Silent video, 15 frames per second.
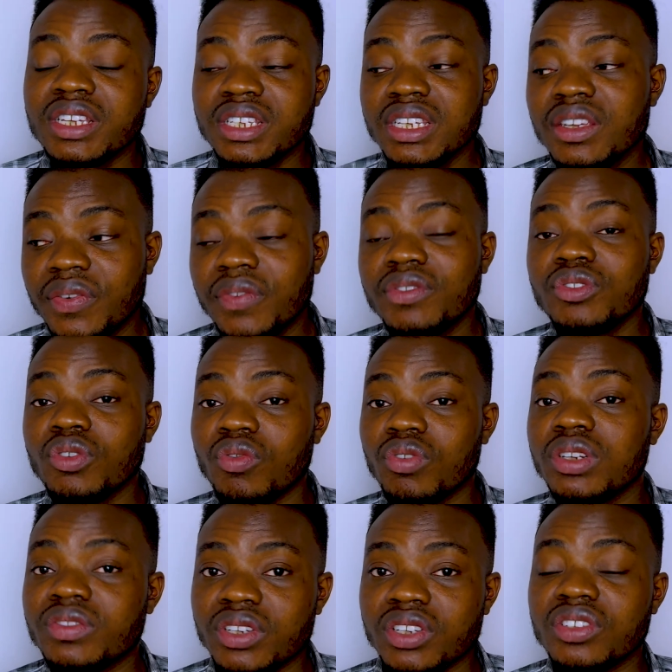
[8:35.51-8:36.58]
If your
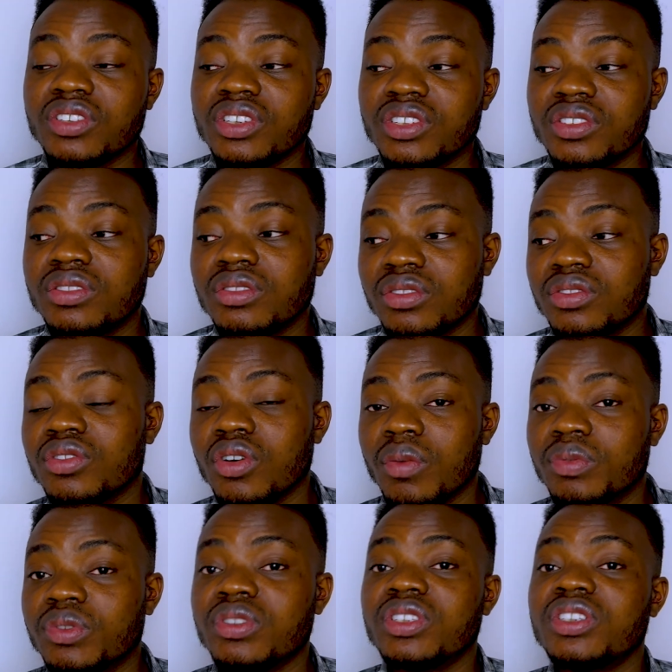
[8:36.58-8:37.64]
qualification is not
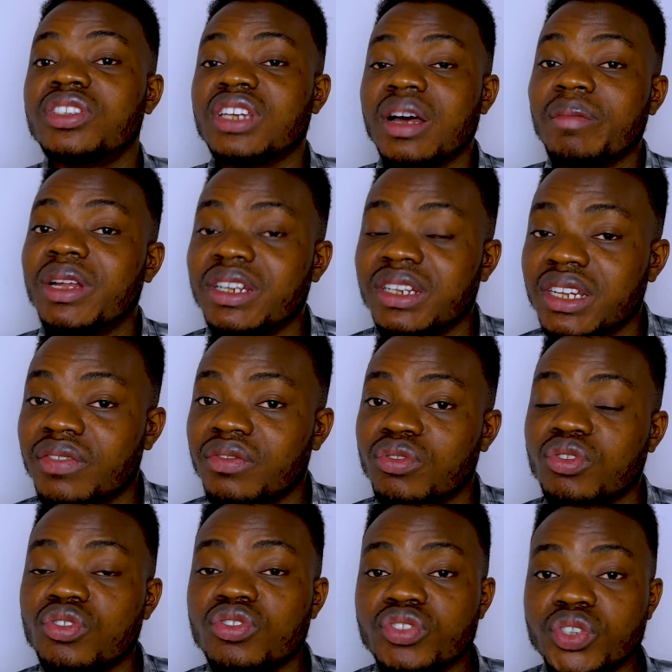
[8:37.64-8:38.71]
up to the German level,
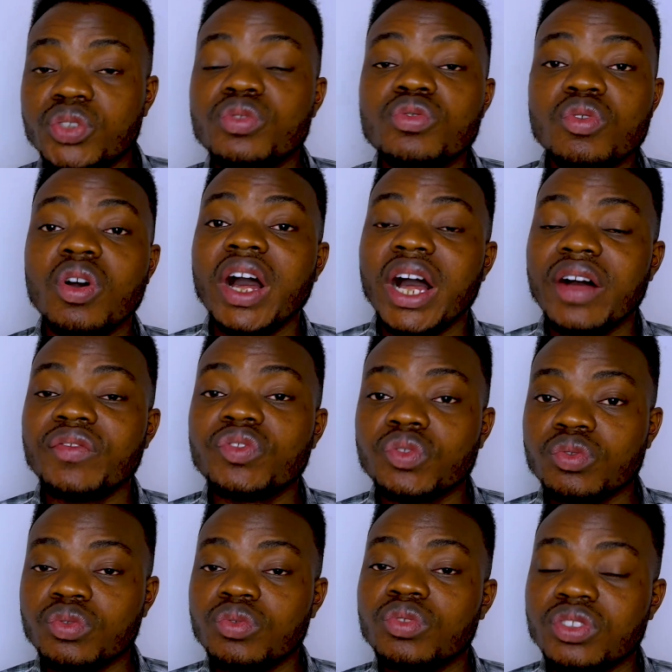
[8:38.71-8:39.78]
you have
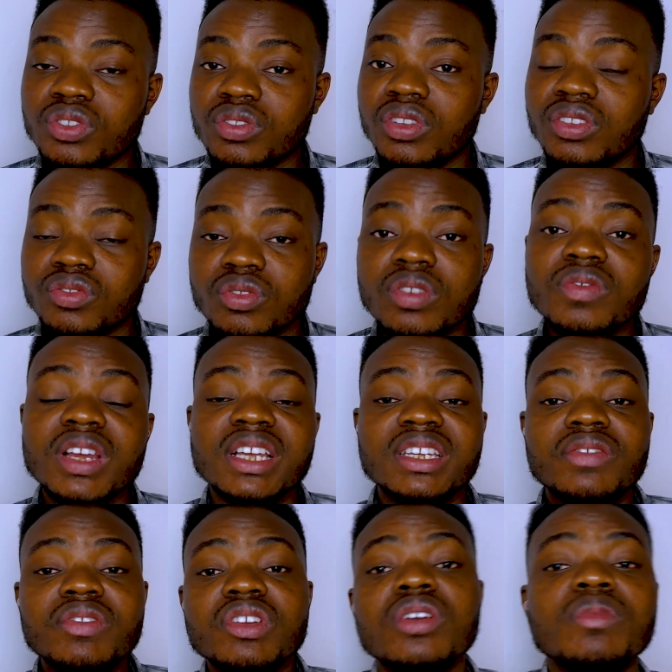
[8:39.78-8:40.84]
to do this. So if you are
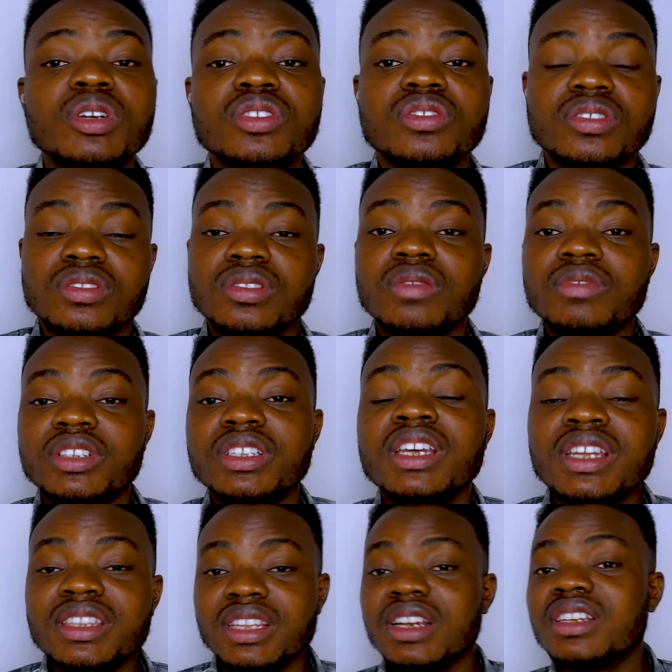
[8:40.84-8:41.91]
giving your money to someone,
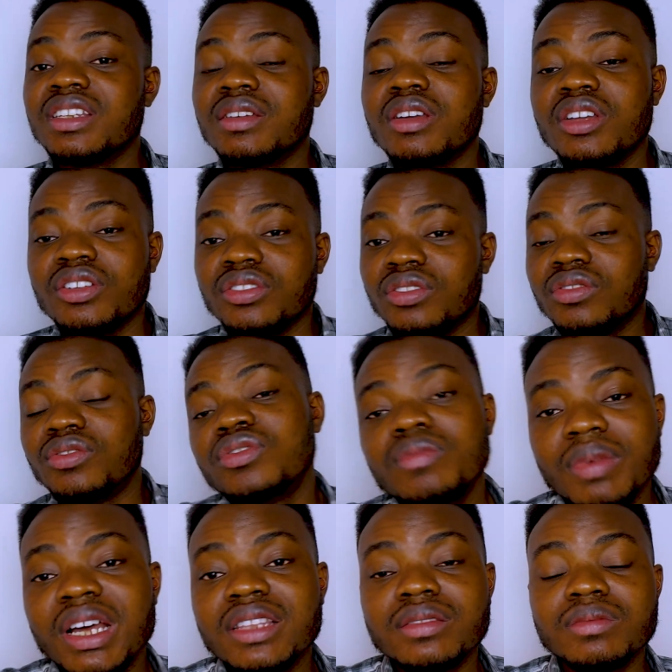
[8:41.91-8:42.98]
telling them, do
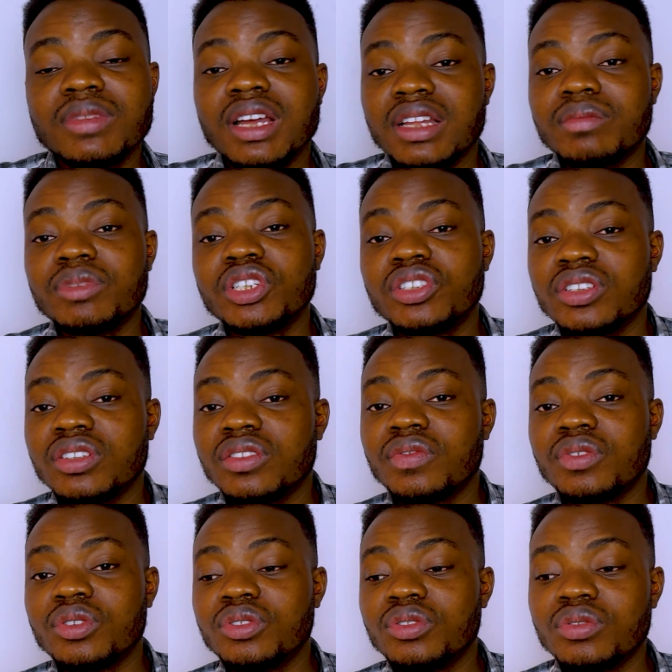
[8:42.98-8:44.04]
my admission
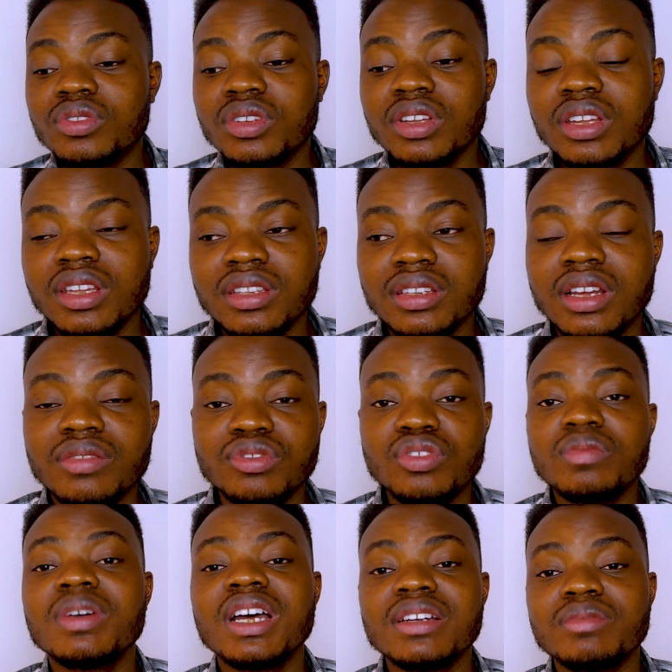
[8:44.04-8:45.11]
for you, then do
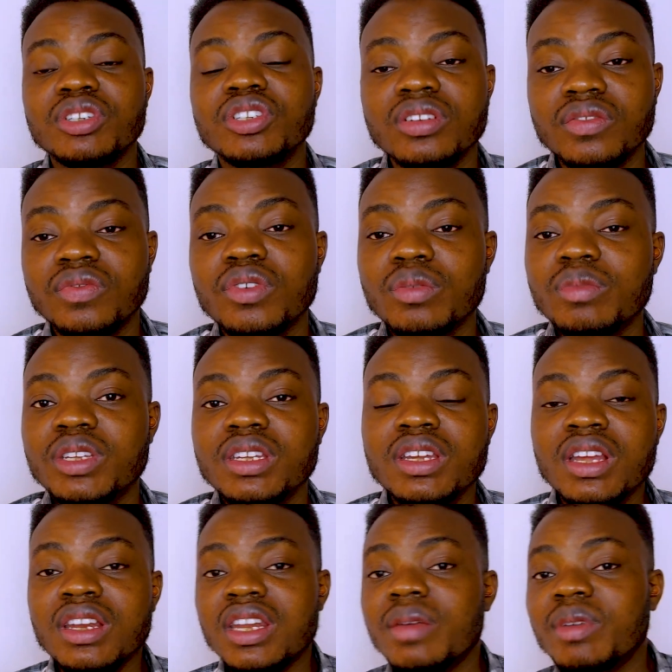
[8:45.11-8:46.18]
my admission for me,
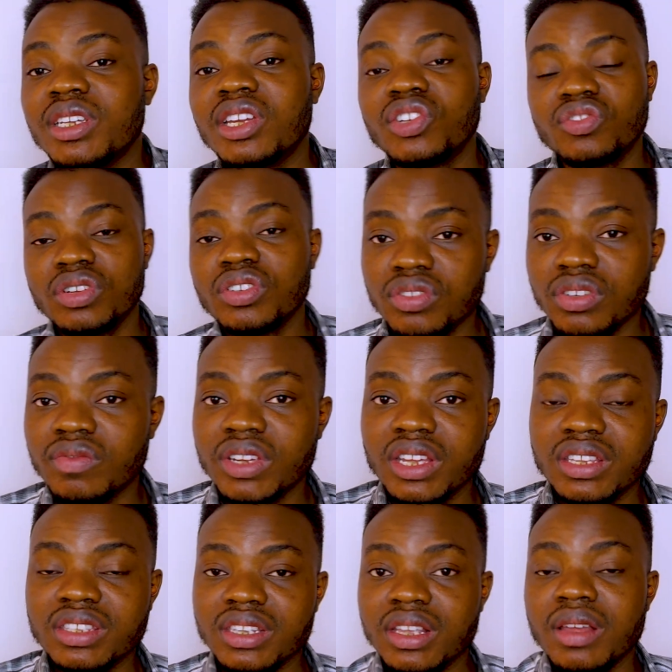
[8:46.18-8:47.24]
let me get straight to
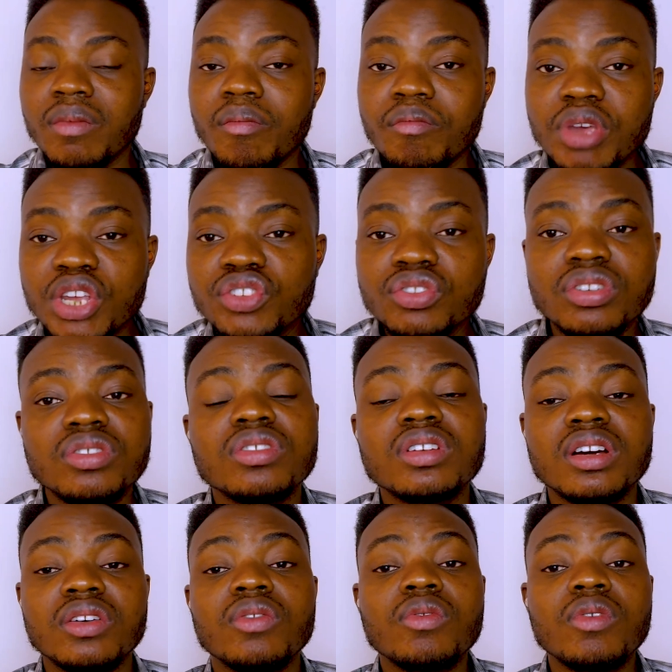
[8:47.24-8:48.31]
university, make sure you
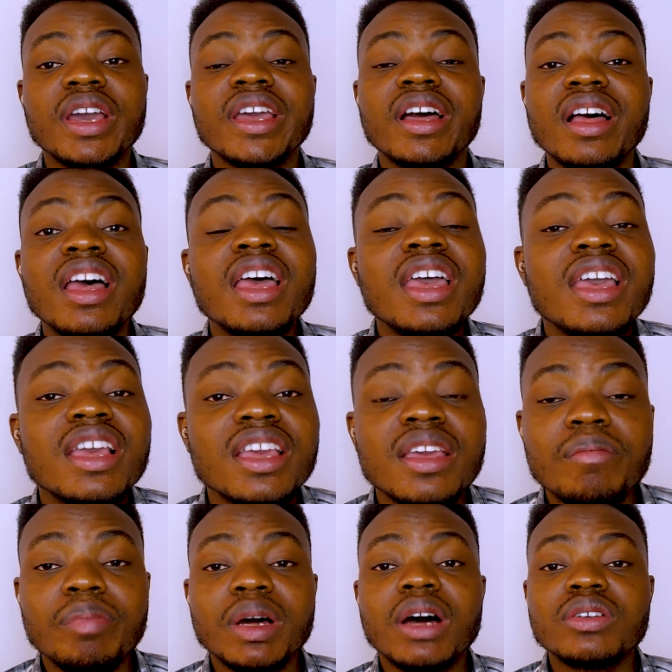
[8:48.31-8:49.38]
inquire
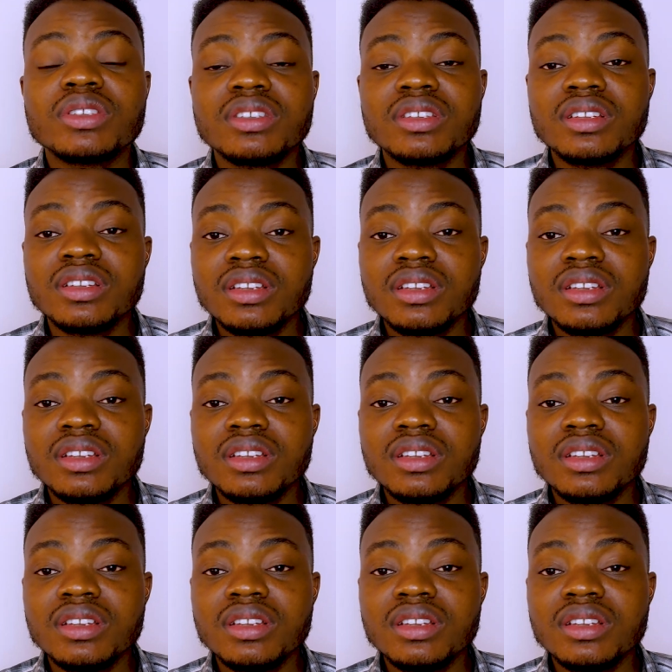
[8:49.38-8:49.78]
about